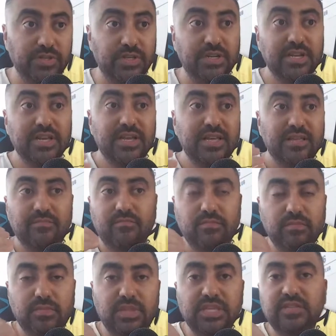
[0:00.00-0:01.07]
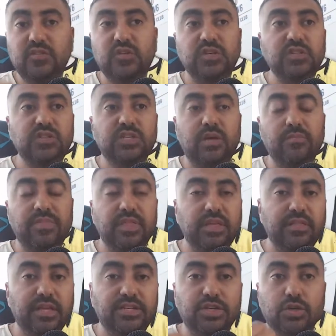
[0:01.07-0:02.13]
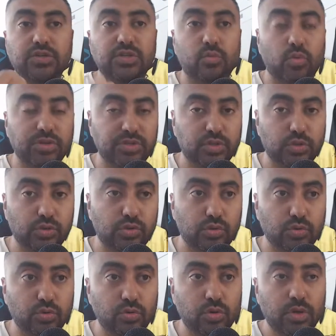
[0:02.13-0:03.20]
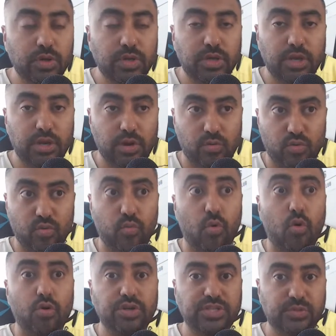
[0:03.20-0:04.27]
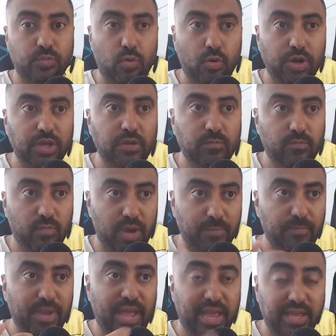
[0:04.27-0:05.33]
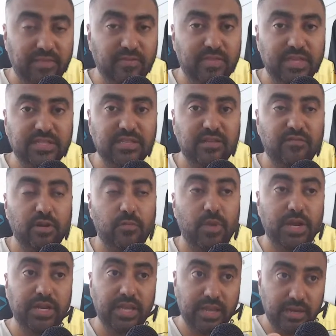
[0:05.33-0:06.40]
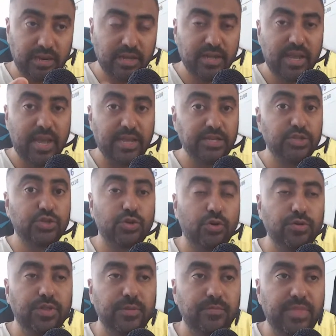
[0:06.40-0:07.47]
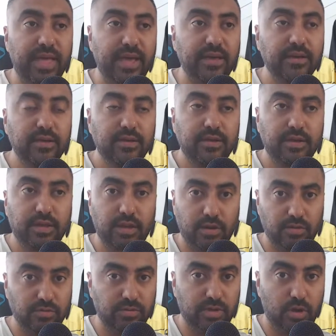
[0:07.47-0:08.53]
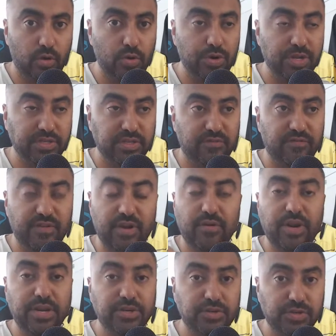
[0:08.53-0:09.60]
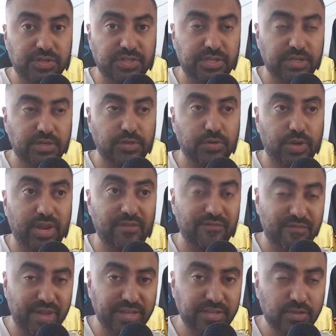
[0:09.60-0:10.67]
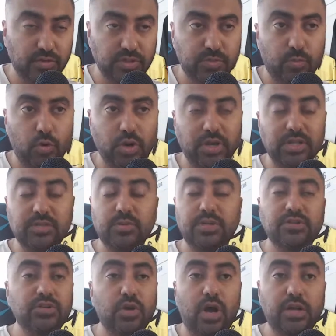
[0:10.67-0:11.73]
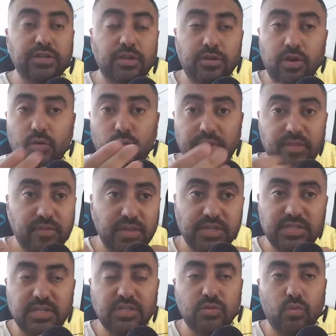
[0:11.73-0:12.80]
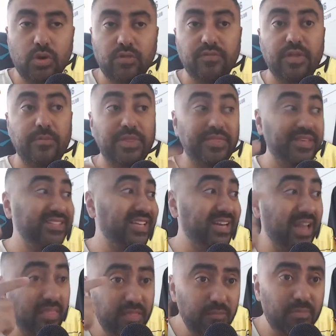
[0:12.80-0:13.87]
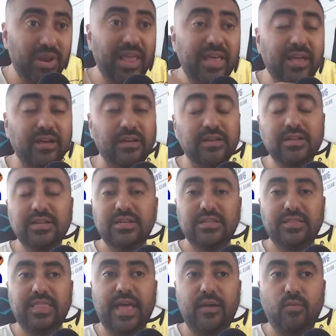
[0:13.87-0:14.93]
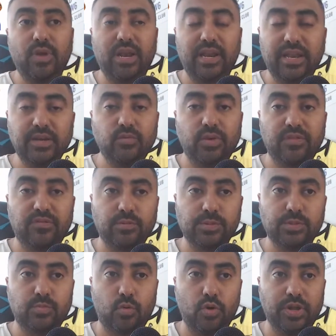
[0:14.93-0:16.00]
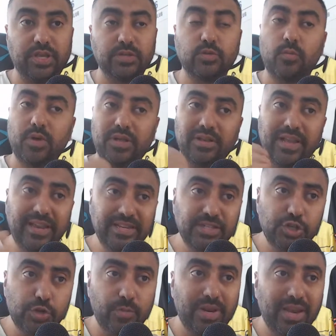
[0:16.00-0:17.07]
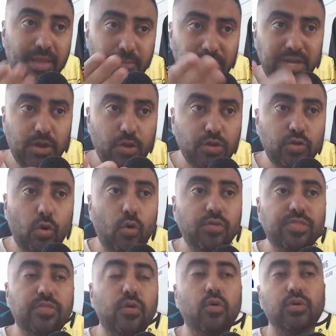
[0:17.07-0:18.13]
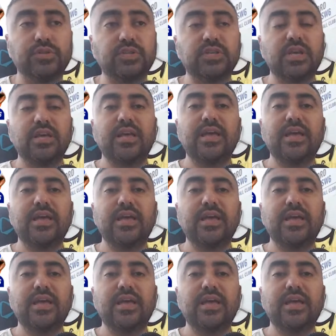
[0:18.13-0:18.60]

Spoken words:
And this is something that Chelsea wants to do, reward Sporting by paying this level of money and show them that, the owners are very interested to invest on Sporting Lisbon. So I don't know whether this is one of them. And there's another player that we're linked with from Sporting as well. But ladies and gentlemen, let me know your thoughts.